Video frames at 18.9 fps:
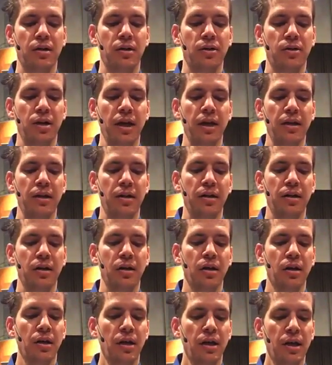or Ada,
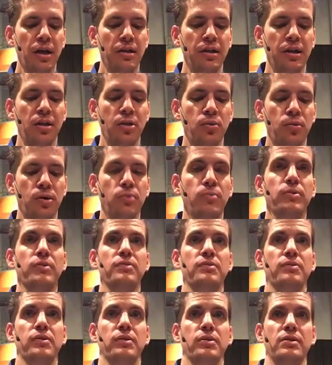and the other one
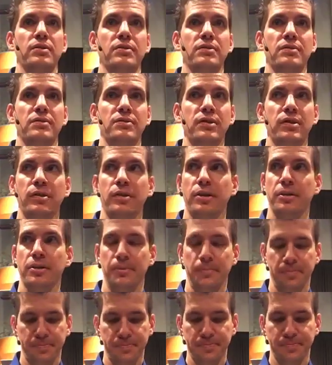was Zillah.
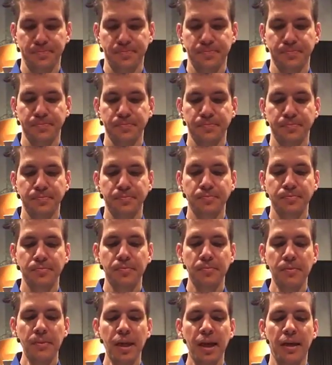
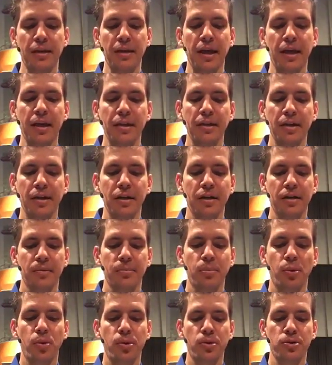And Ada
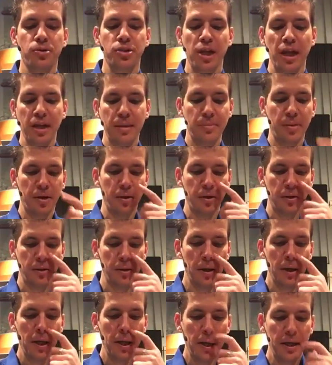bore
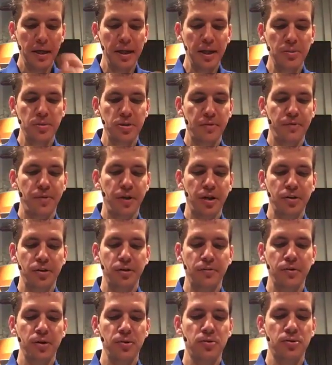Jabal. He was a father of
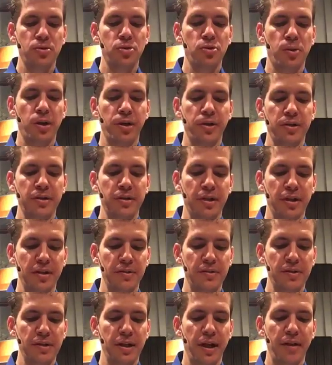those who dwell in tents
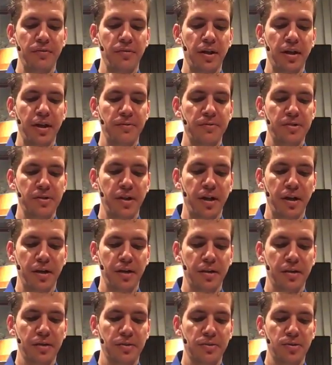and have livestock,
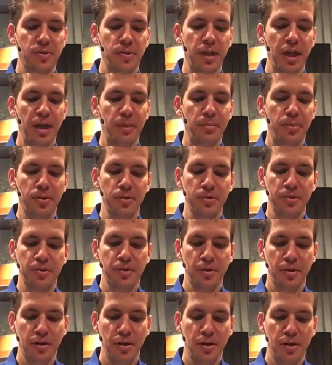so campers
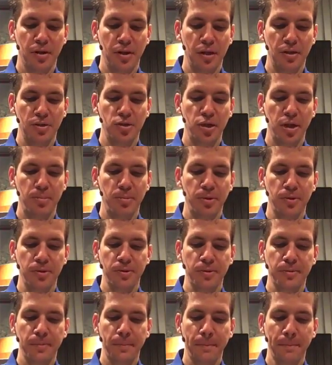and
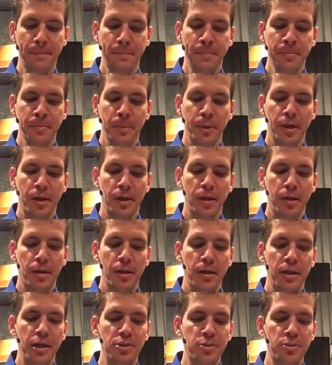shepherds. His